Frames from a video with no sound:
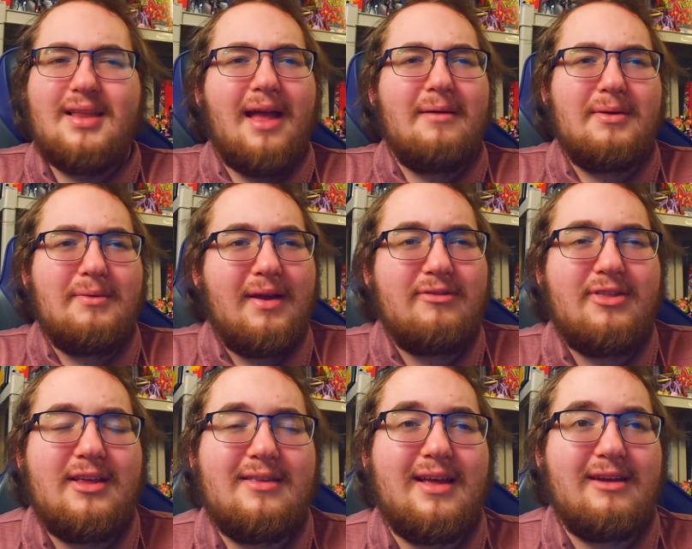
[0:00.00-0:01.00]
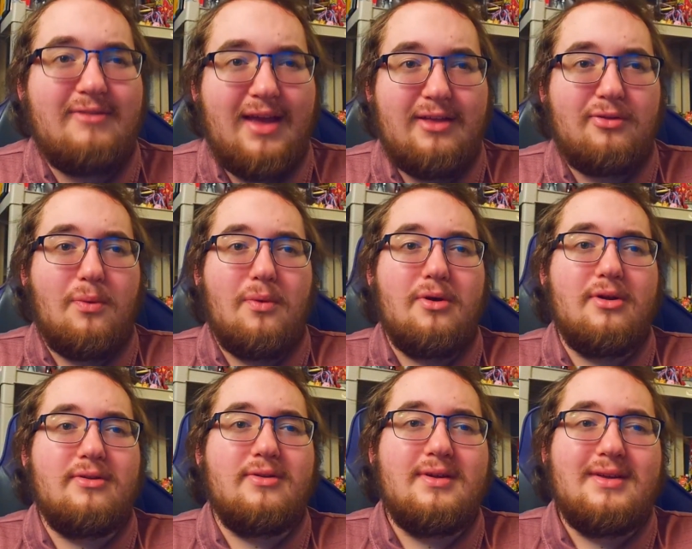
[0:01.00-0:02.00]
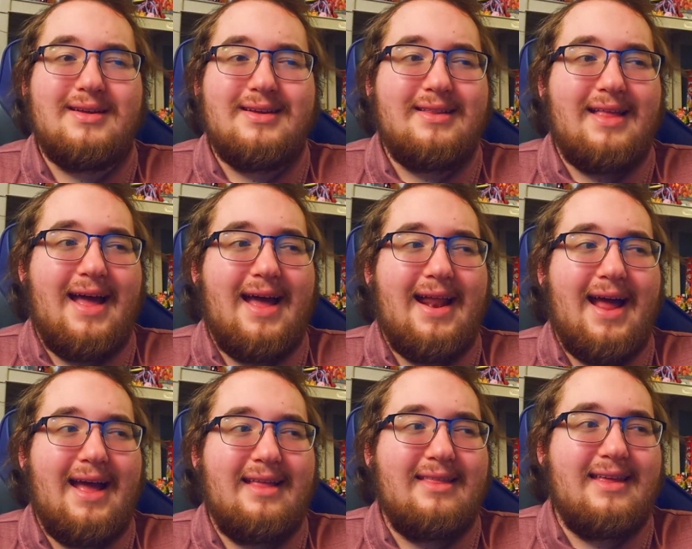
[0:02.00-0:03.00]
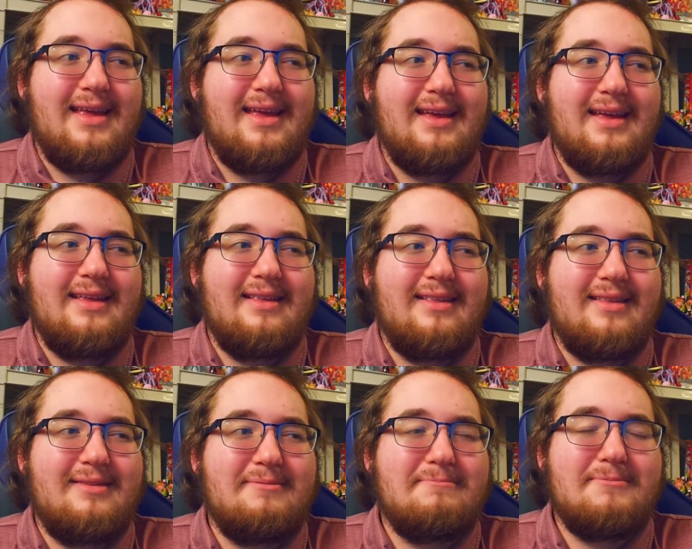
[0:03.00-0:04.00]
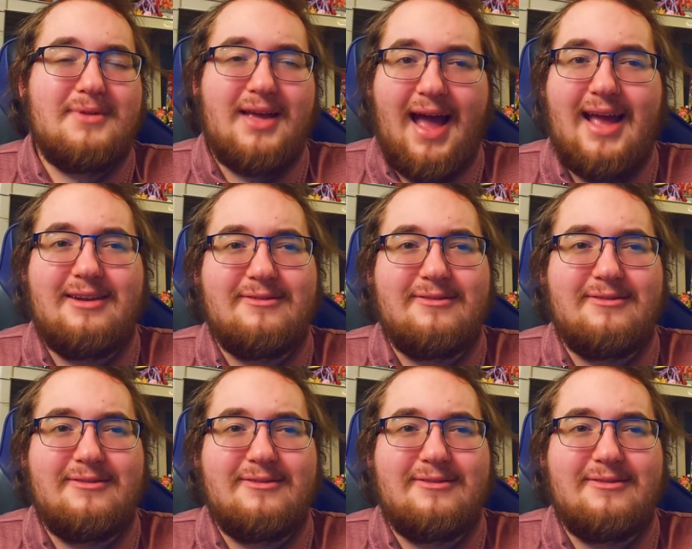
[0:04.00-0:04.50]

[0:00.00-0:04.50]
mean, we have things like Advance Wars that I think is kind